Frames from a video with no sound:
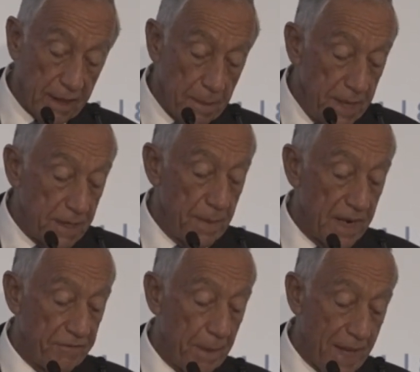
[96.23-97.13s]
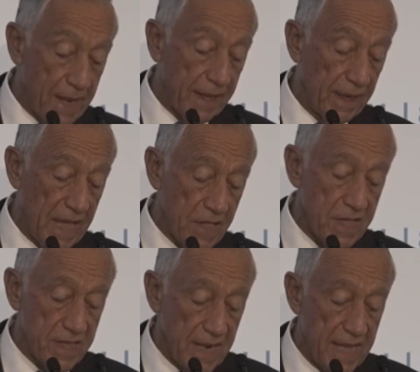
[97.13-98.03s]
commitment of American
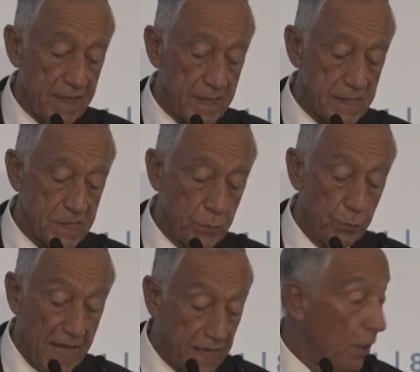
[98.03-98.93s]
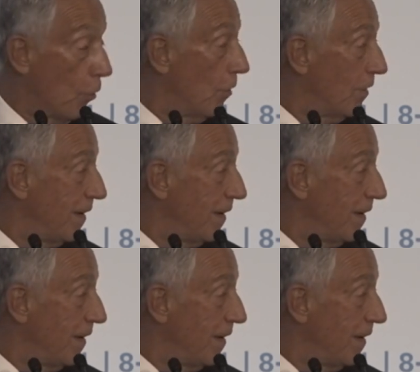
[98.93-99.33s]
legislators to NATO,